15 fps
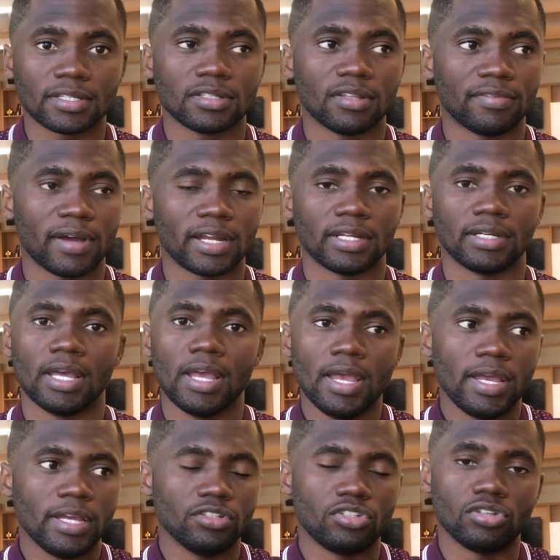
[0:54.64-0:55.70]
is divided
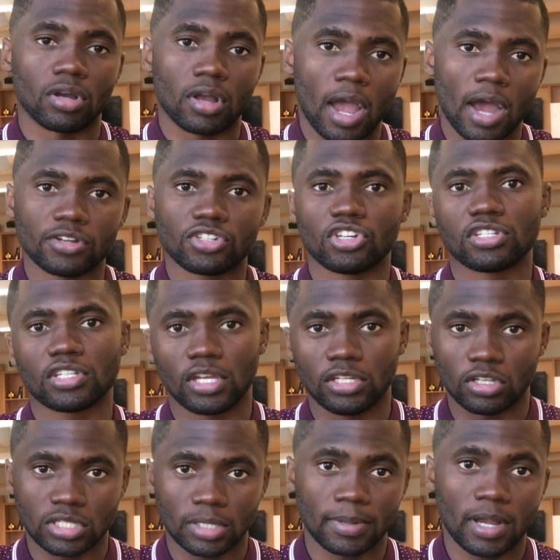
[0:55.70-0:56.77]
into your conscious and your
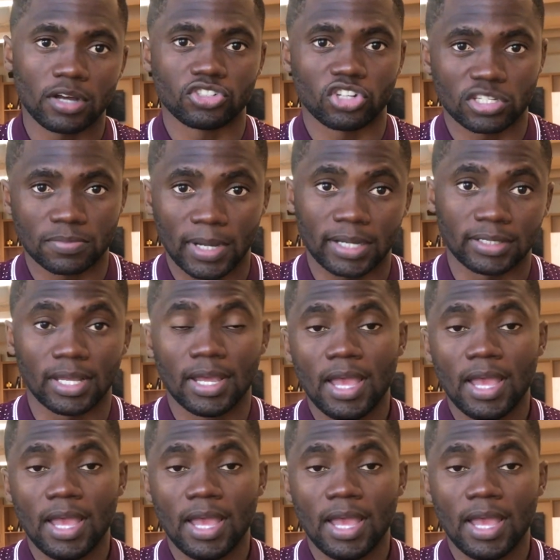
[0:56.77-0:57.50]
subconscious mind.